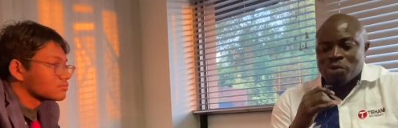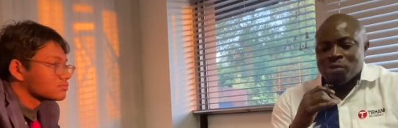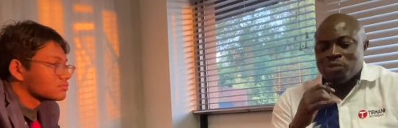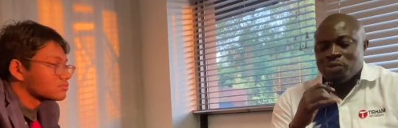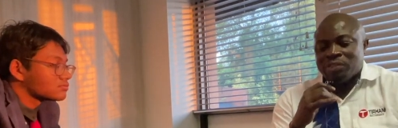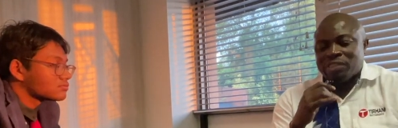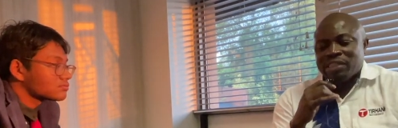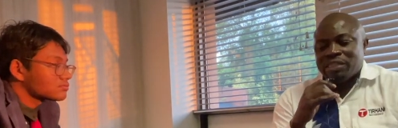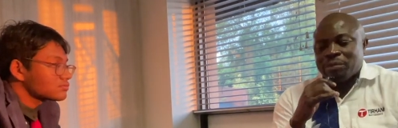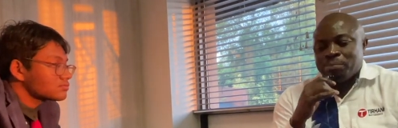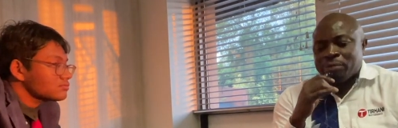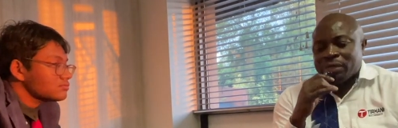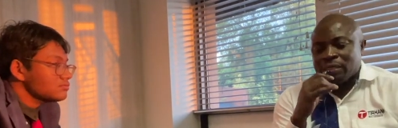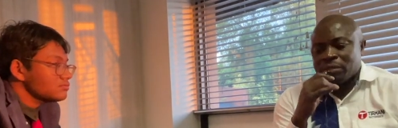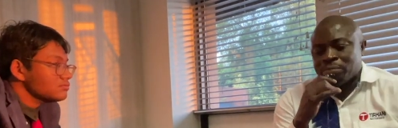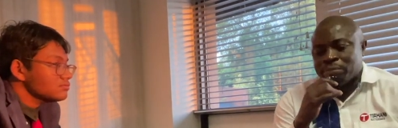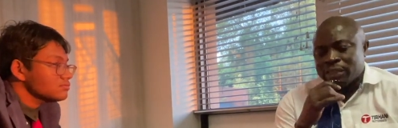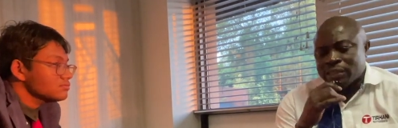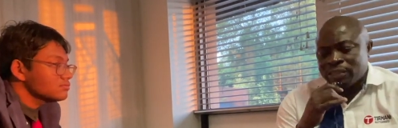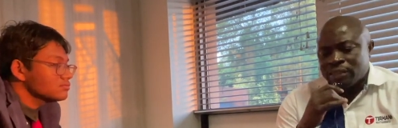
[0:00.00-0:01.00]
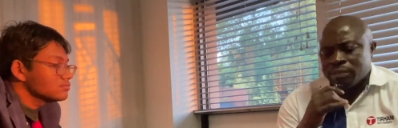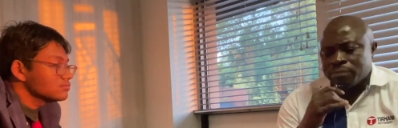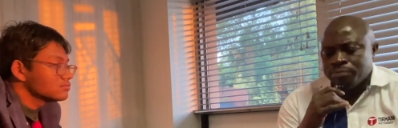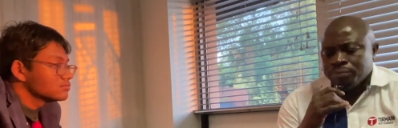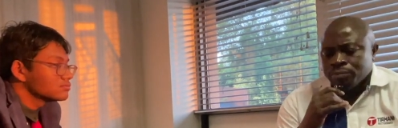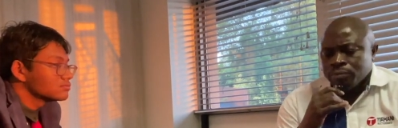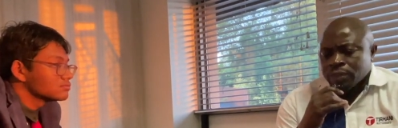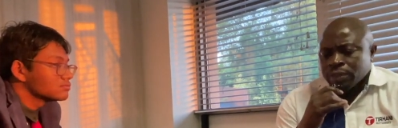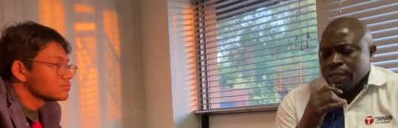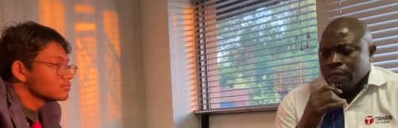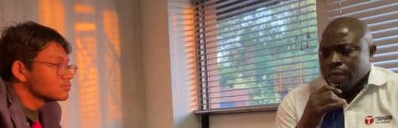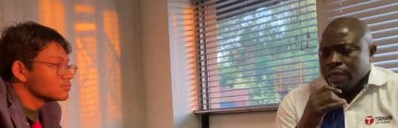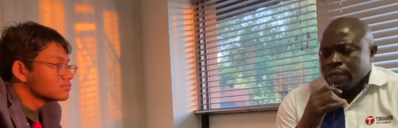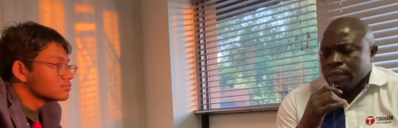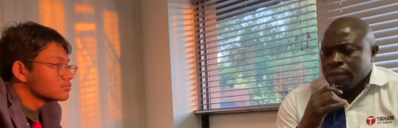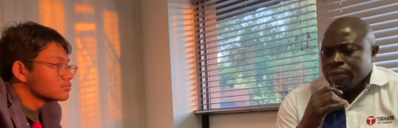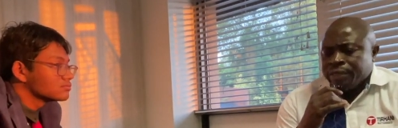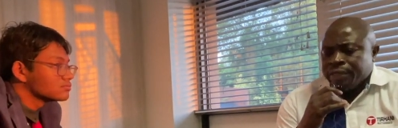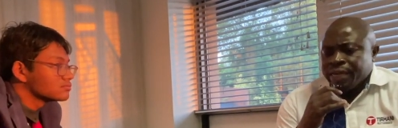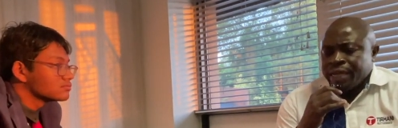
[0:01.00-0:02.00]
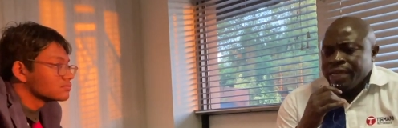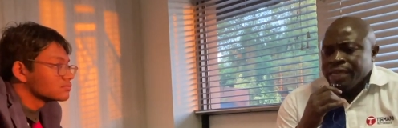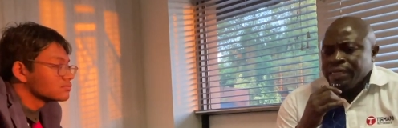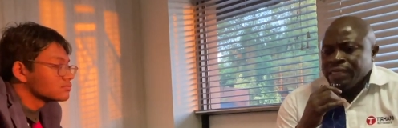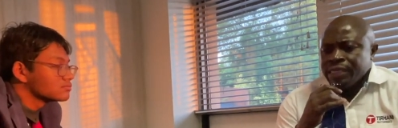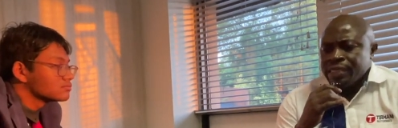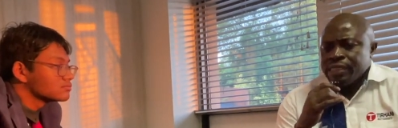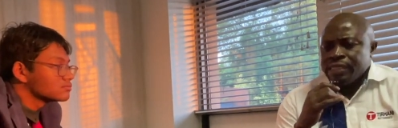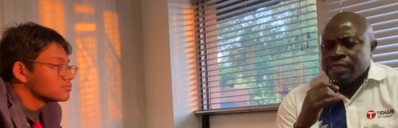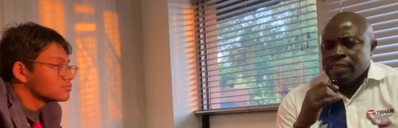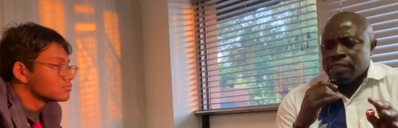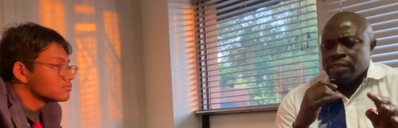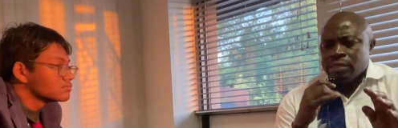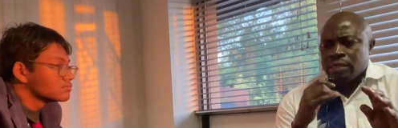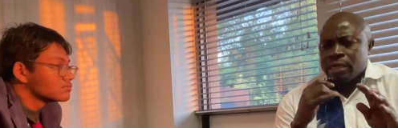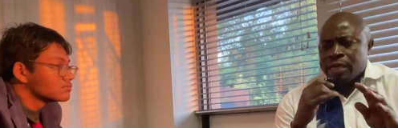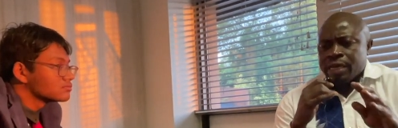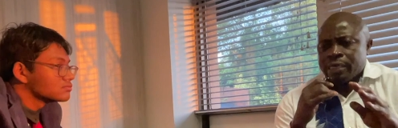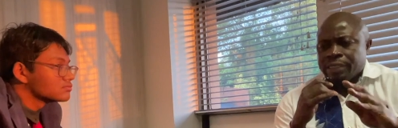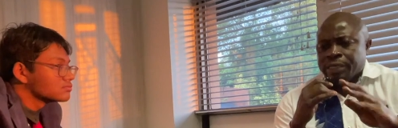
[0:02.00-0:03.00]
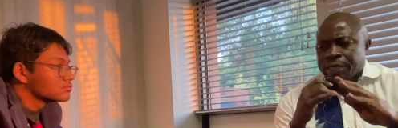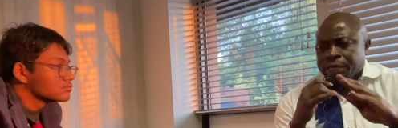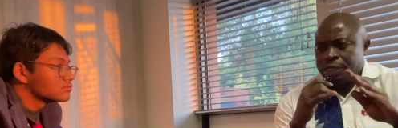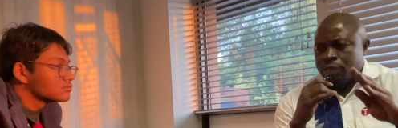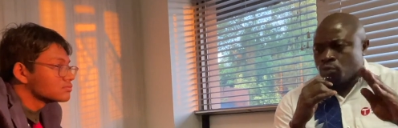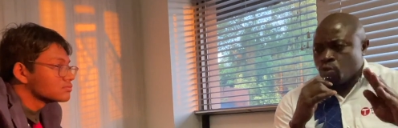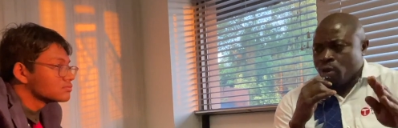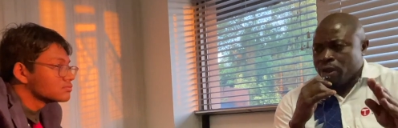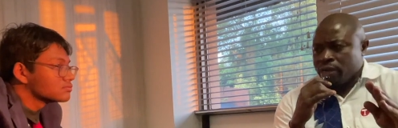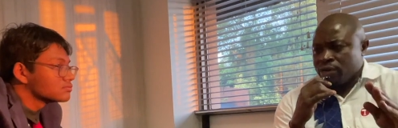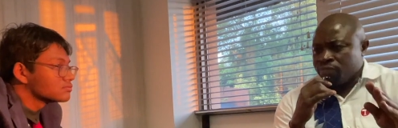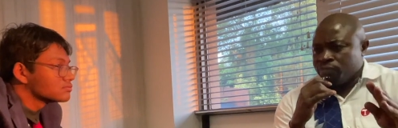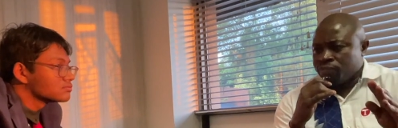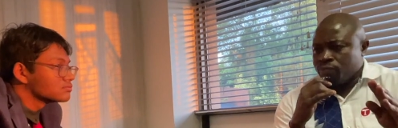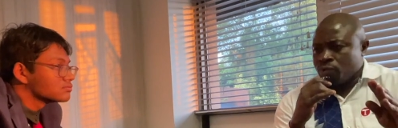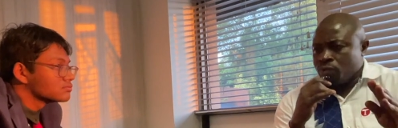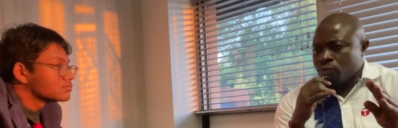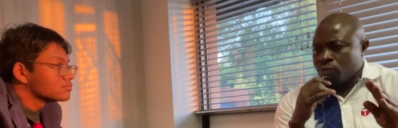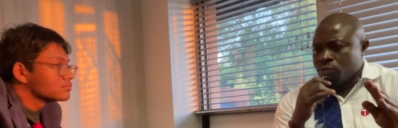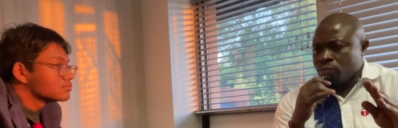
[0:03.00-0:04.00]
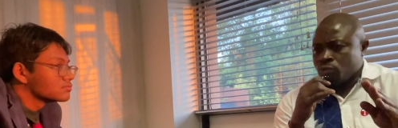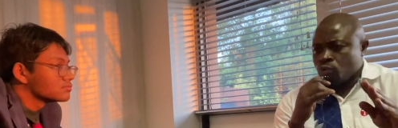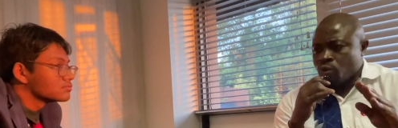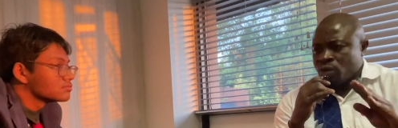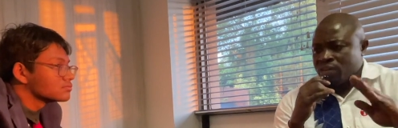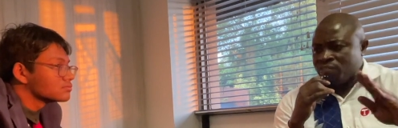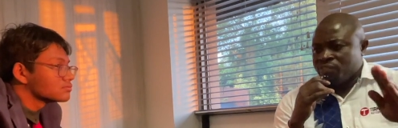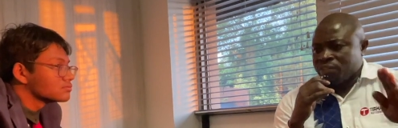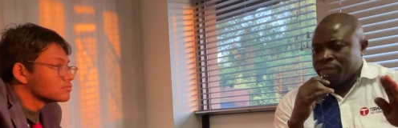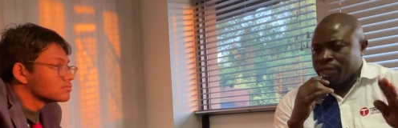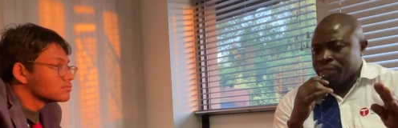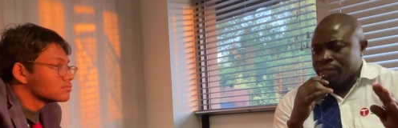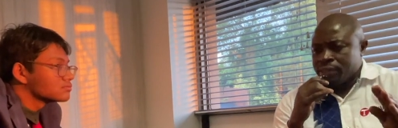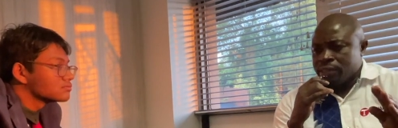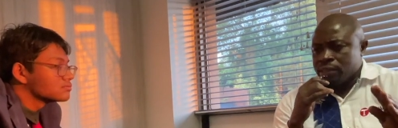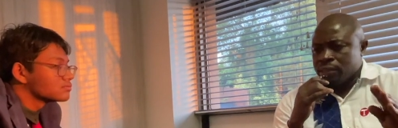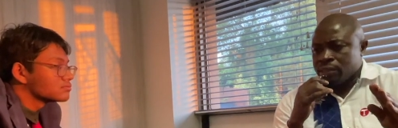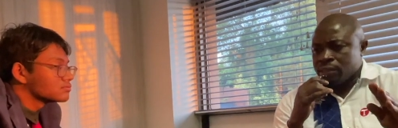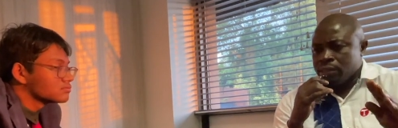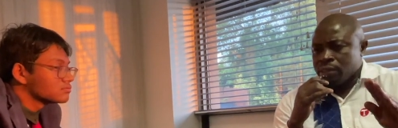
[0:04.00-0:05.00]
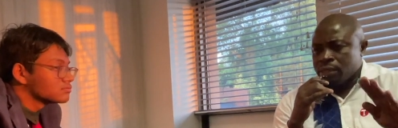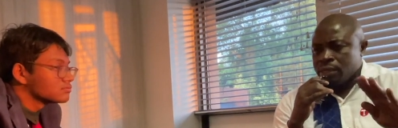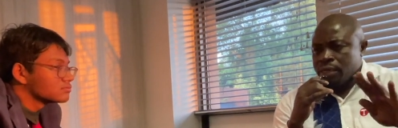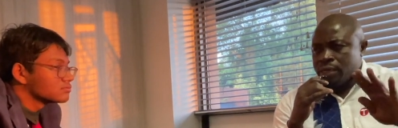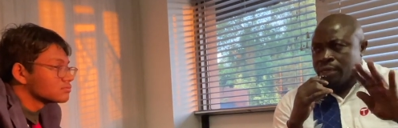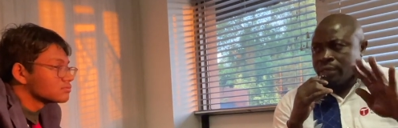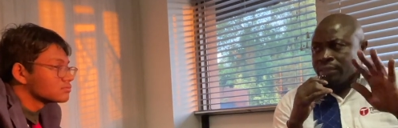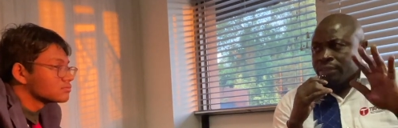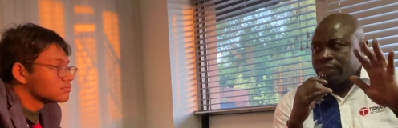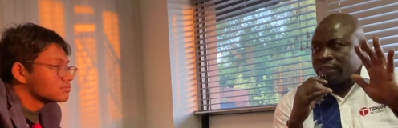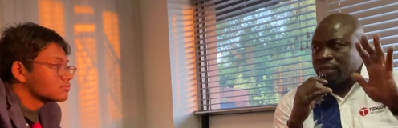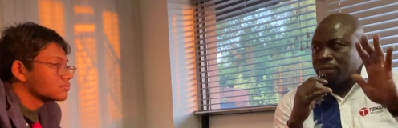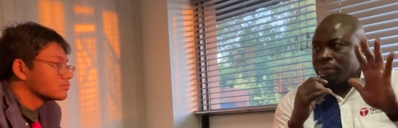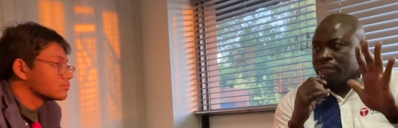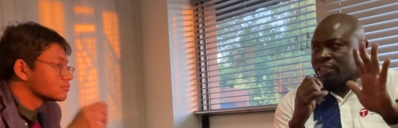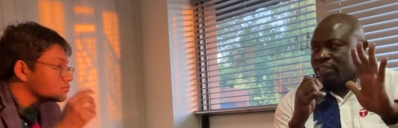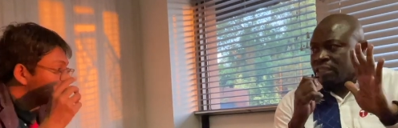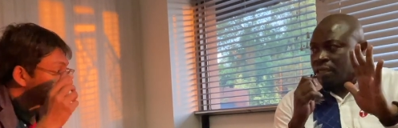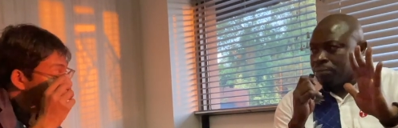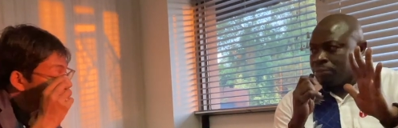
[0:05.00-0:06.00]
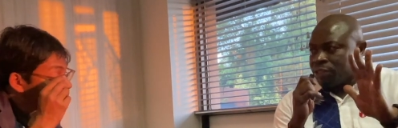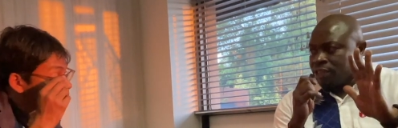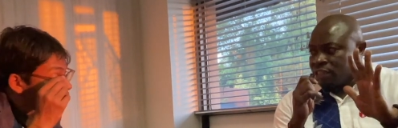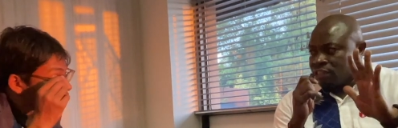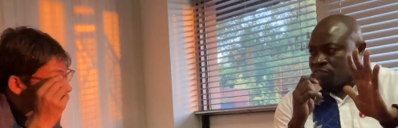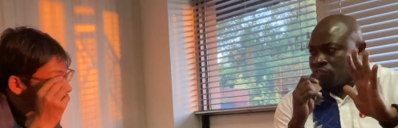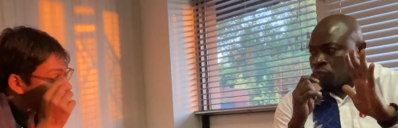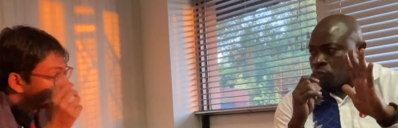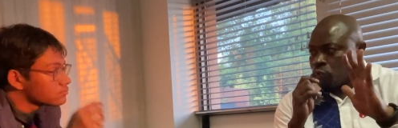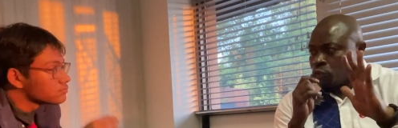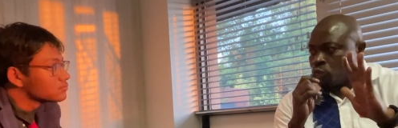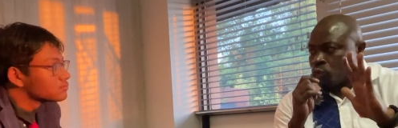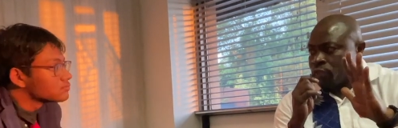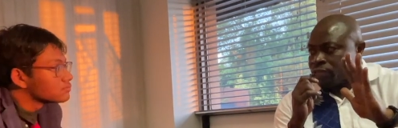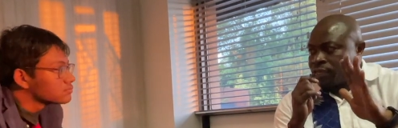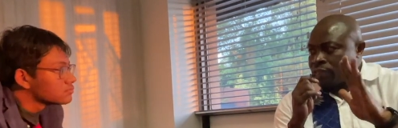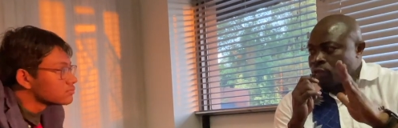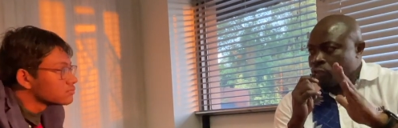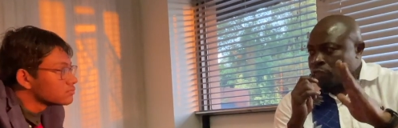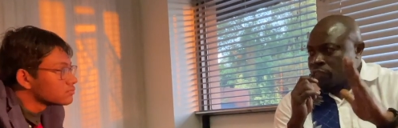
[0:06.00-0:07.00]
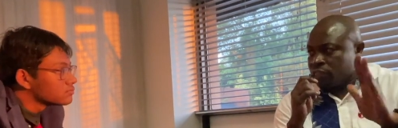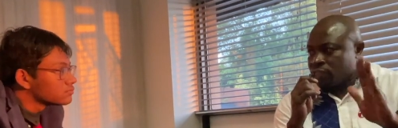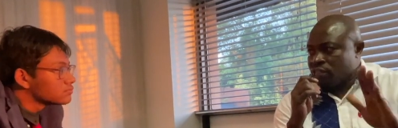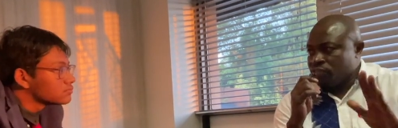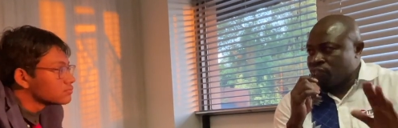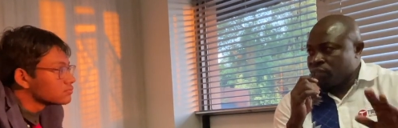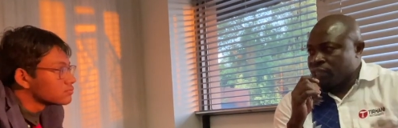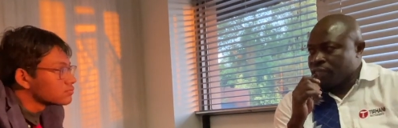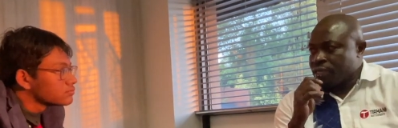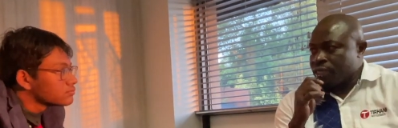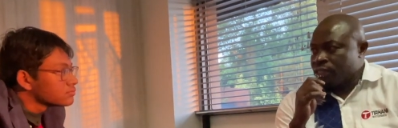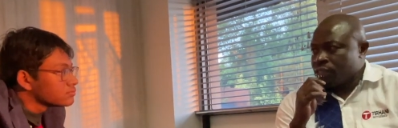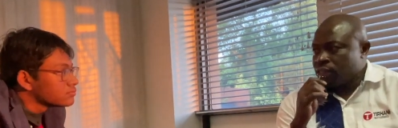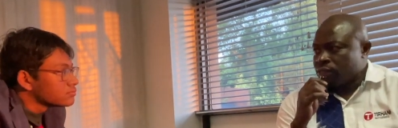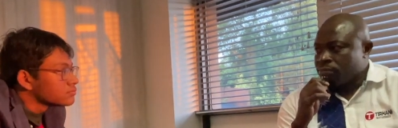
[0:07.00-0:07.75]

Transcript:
Speaker 1: to the department, they need at grade twelve or twelfth grade, seven subjects for you to get your certificate.